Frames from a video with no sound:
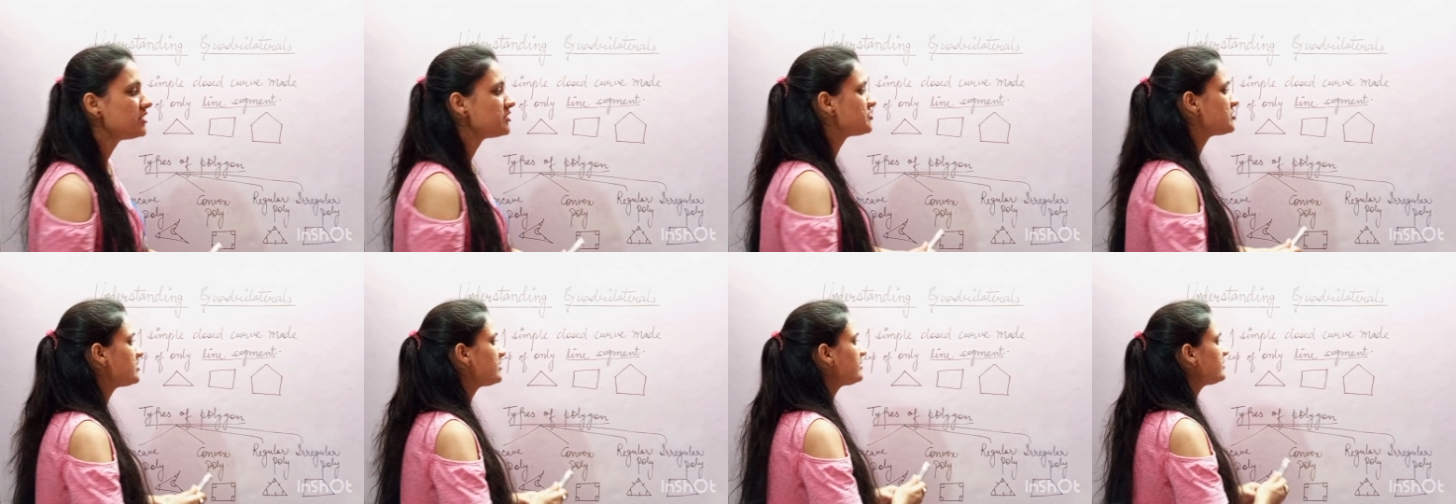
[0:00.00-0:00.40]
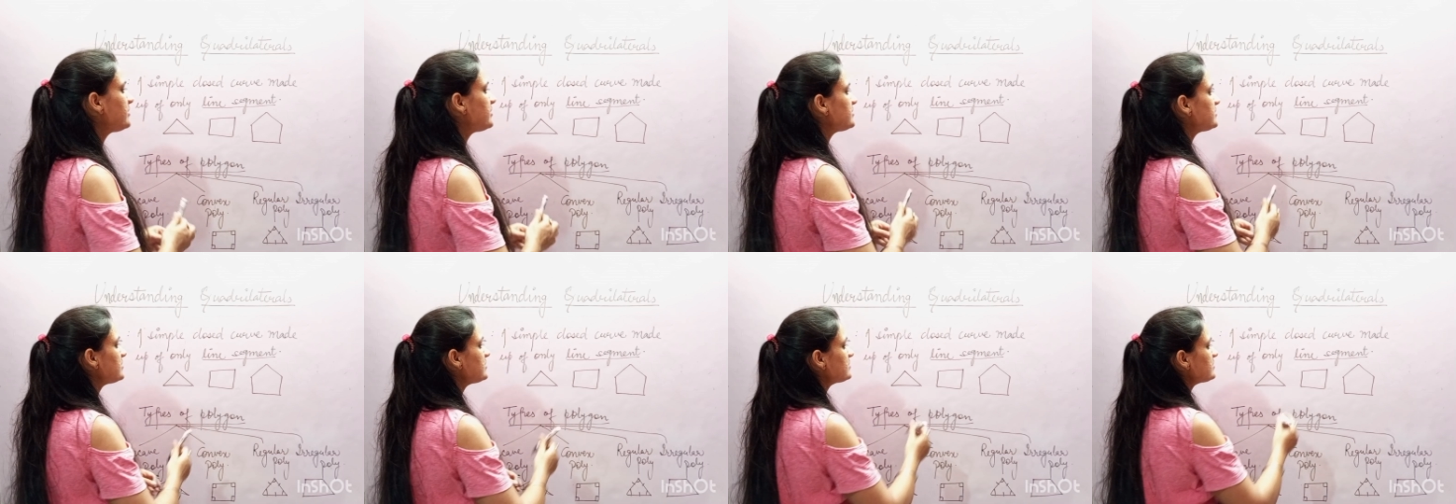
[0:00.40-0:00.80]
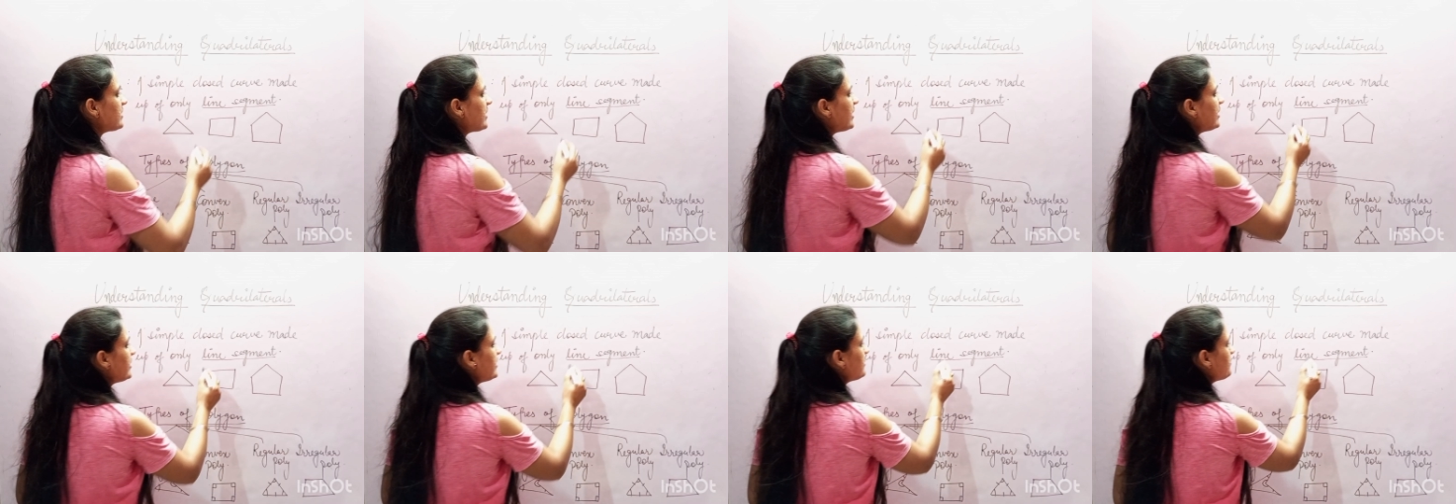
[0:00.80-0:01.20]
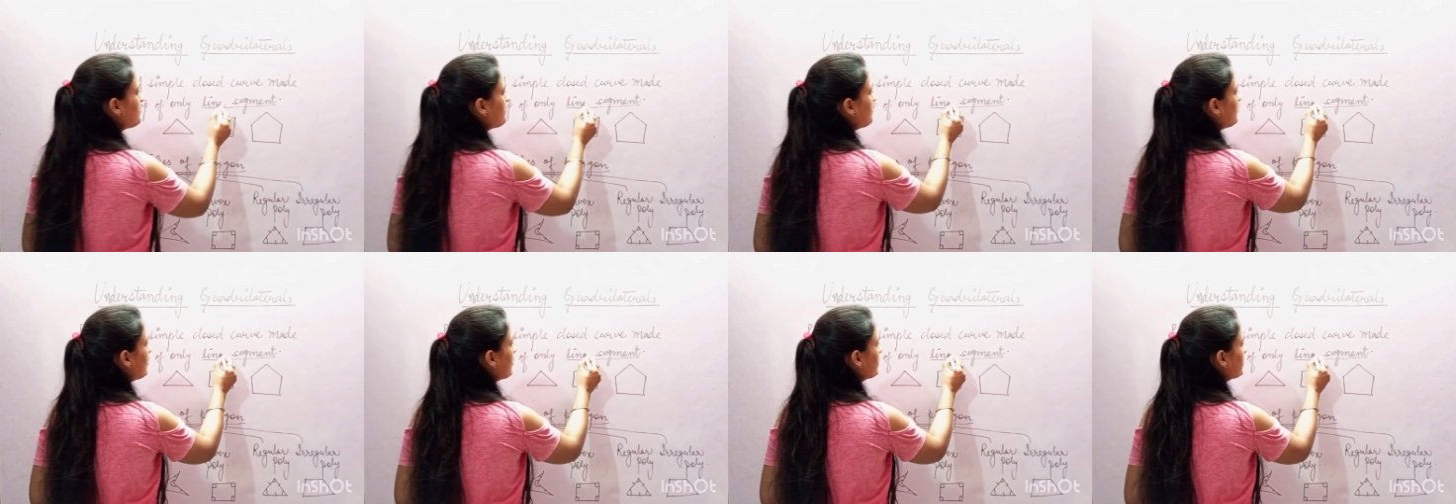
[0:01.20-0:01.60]
Children, this is really
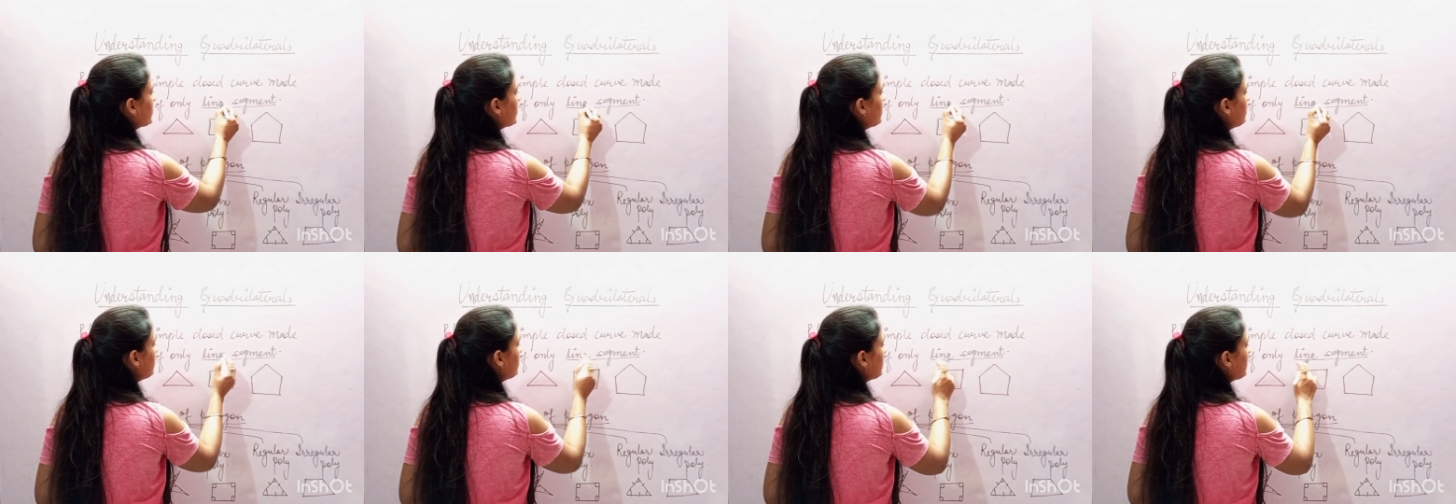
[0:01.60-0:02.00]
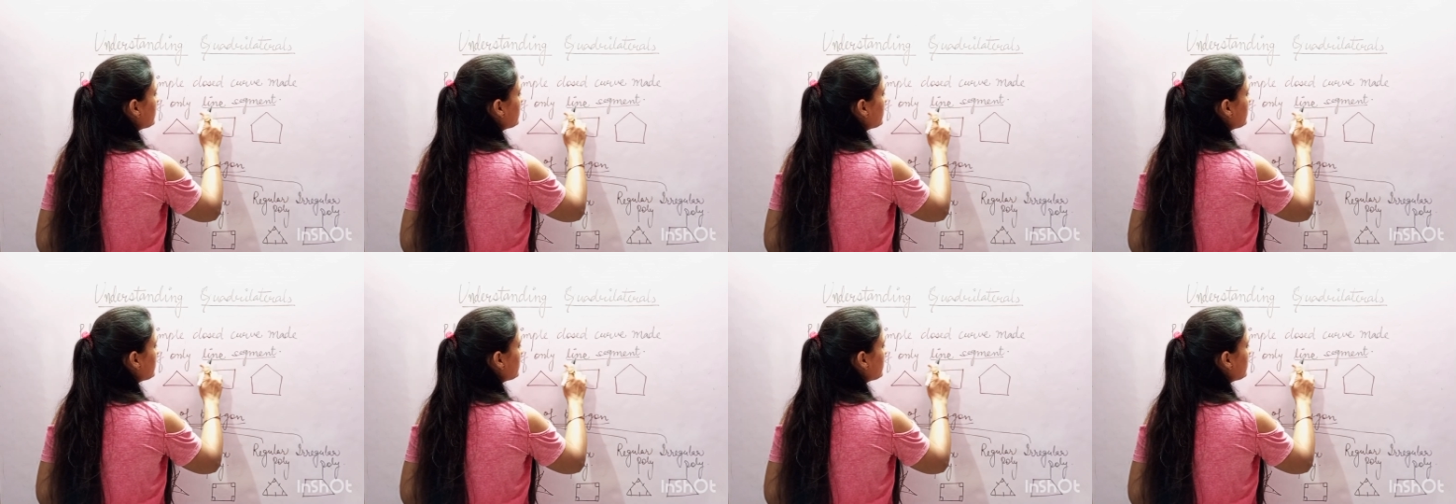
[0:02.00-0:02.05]
important.